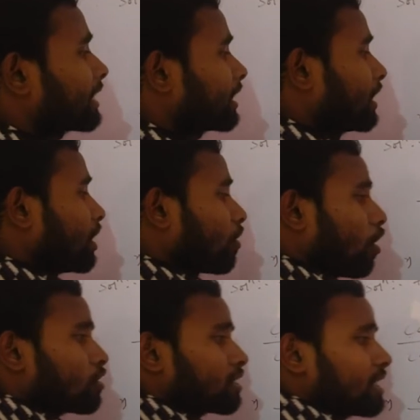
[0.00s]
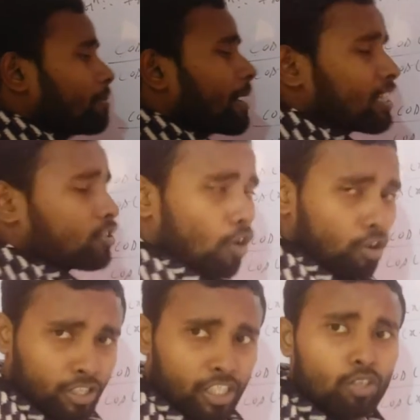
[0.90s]
that cos c minus
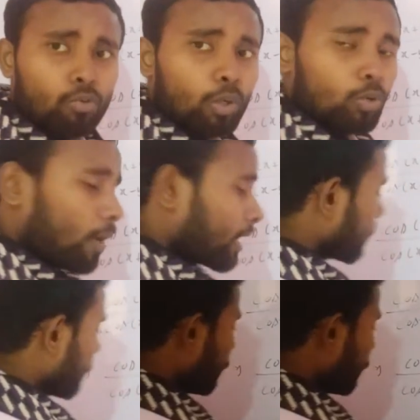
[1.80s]
cos d is equal to what?